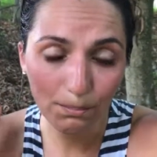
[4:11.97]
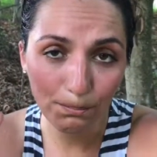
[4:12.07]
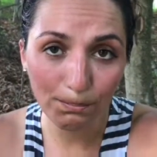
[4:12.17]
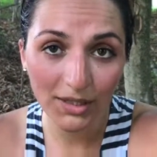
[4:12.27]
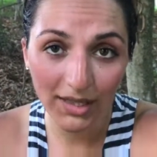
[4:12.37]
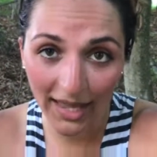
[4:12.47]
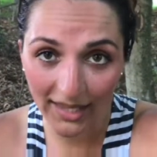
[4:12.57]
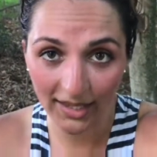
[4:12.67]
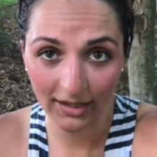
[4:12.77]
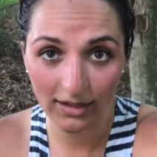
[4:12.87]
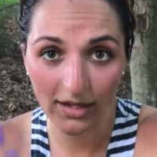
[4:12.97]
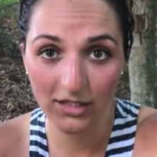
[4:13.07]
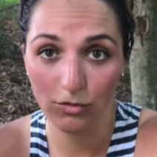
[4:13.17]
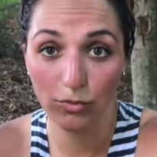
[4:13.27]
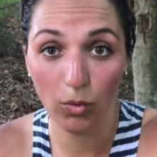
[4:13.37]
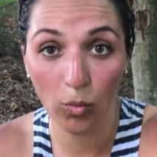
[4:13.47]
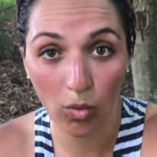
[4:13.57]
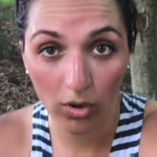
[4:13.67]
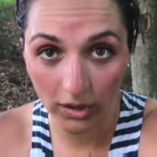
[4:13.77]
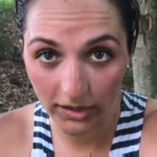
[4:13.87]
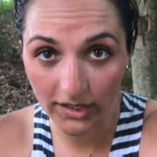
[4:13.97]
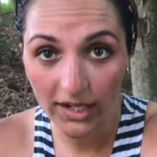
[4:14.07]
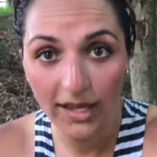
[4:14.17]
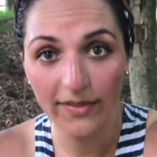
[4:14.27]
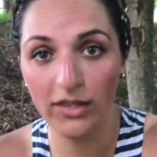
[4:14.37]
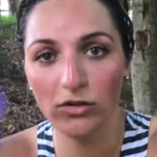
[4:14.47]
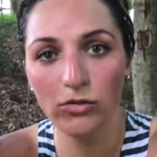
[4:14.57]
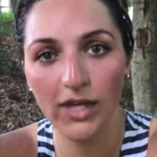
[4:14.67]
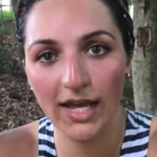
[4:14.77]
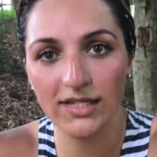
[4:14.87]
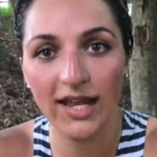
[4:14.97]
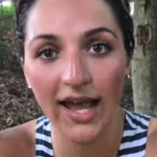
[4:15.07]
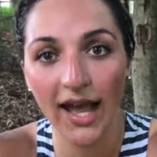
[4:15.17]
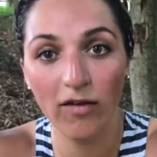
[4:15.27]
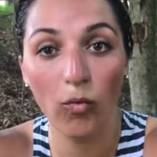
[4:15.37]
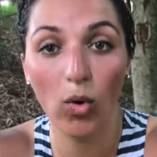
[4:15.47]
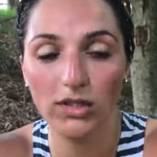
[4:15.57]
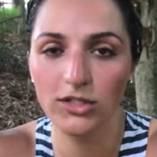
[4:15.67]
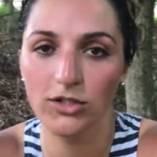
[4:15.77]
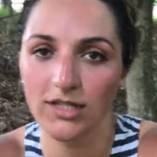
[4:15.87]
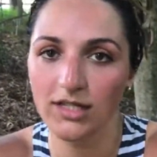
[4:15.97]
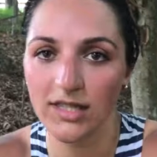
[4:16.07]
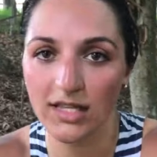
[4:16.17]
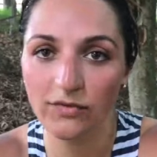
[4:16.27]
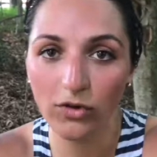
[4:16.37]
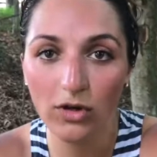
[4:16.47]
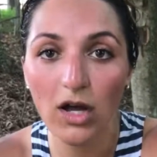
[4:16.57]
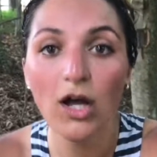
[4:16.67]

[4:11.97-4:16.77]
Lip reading: playing is a reward that you get to have once you're successful,